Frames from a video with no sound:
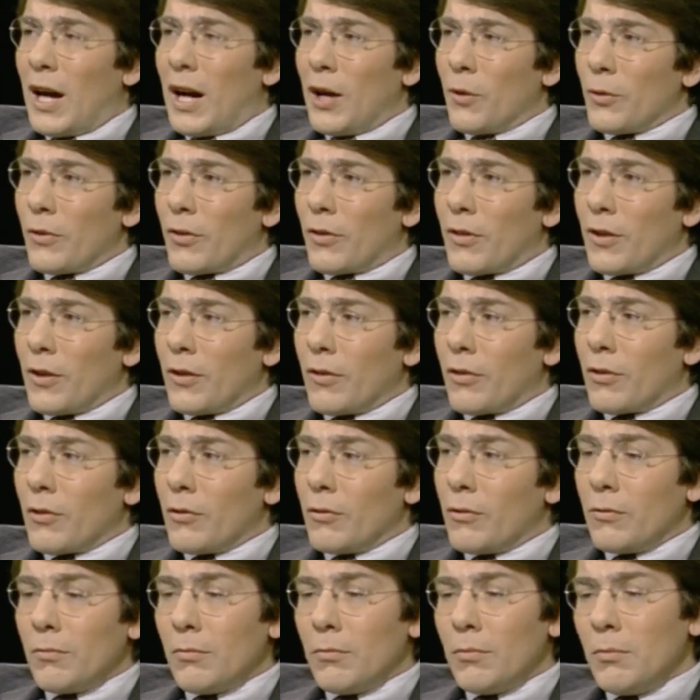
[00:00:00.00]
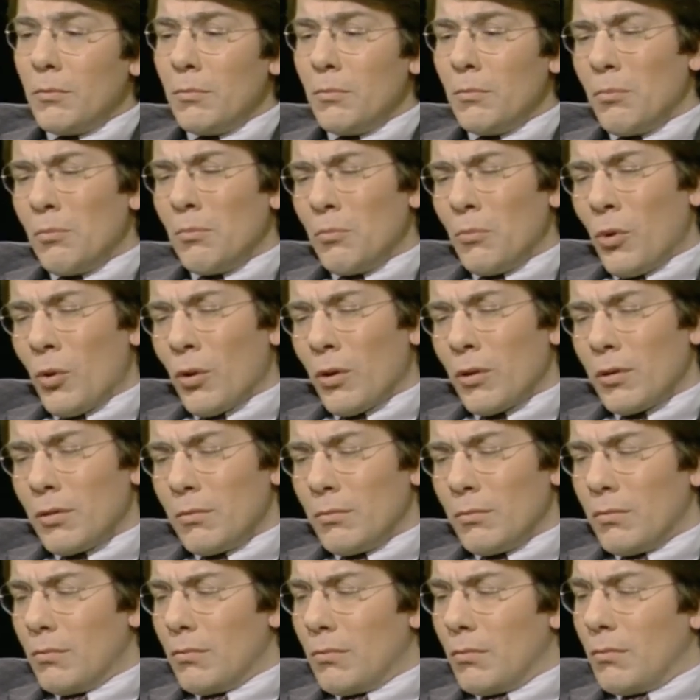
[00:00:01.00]
I would say so.
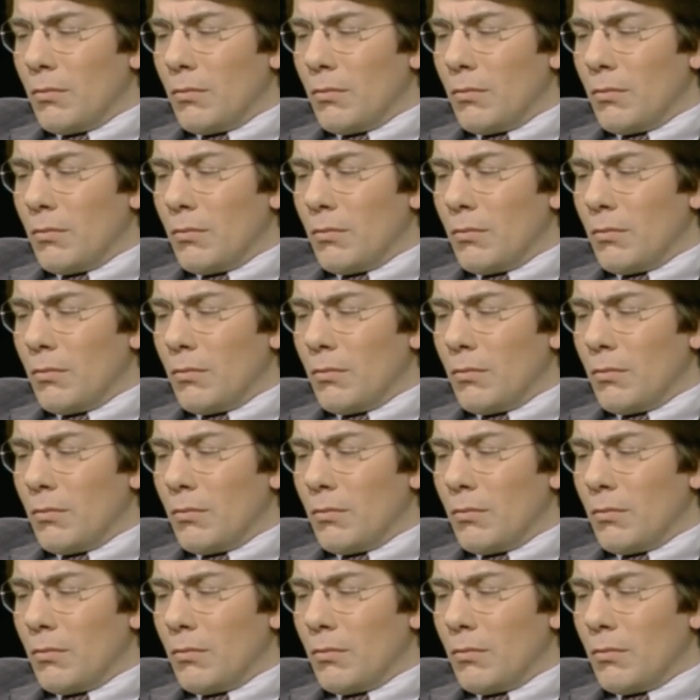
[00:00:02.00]
More